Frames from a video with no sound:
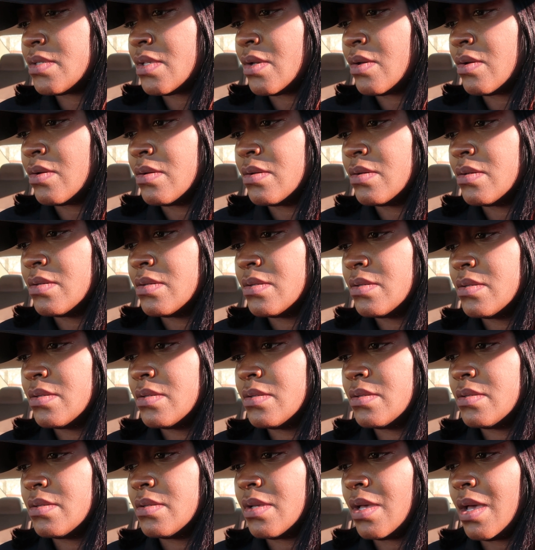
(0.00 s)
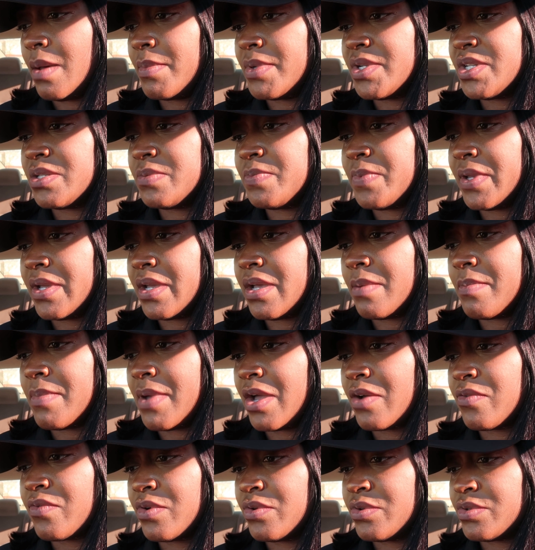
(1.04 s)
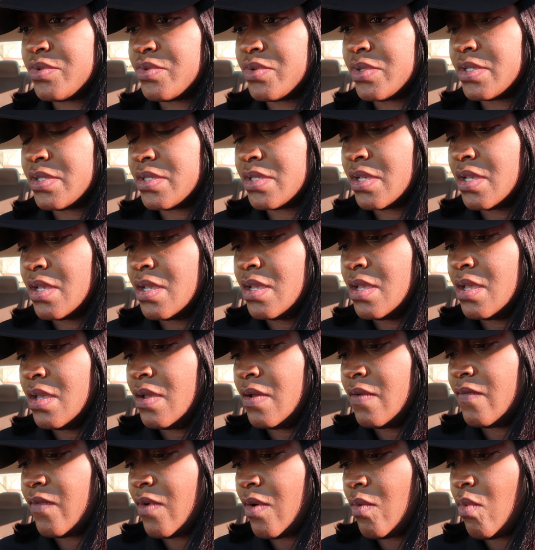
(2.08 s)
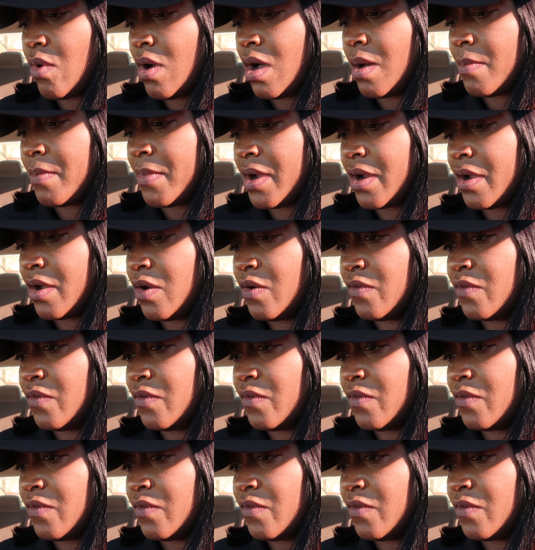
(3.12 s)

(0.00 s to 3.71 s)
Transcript: So I'm gonna just pick up my groceries from Walmart.